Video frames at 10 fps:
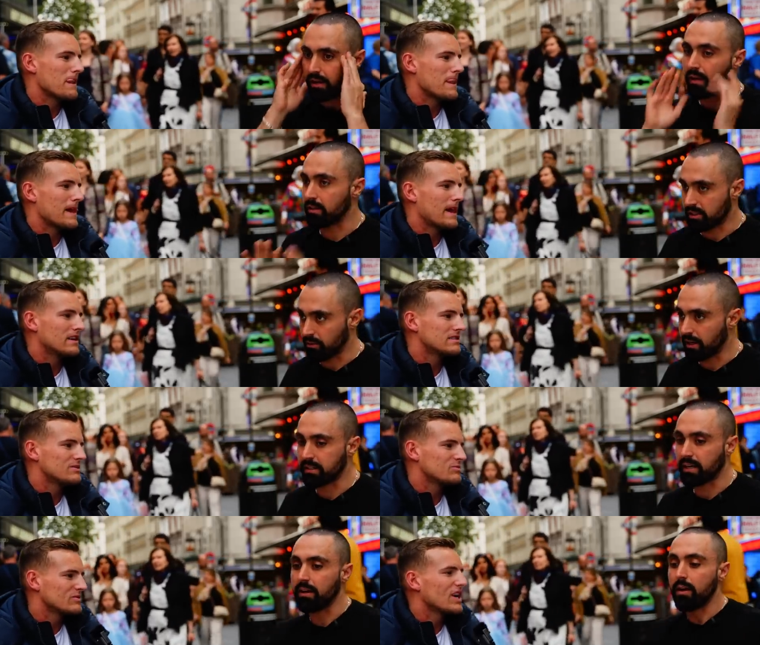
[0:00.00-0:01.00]
Speaker 1: you're still going to eat
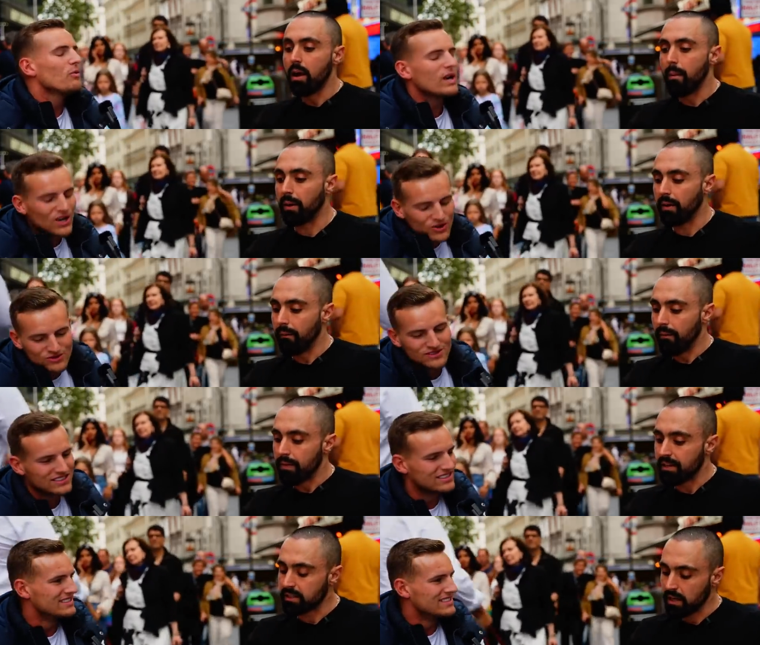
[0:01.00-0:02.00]
steak. I will. But
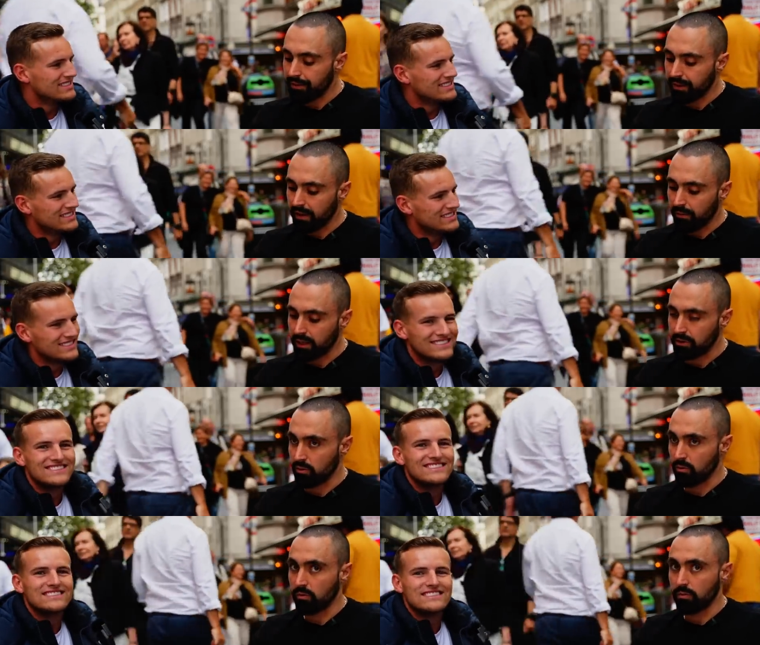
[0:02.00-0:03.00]
there's nothing that we do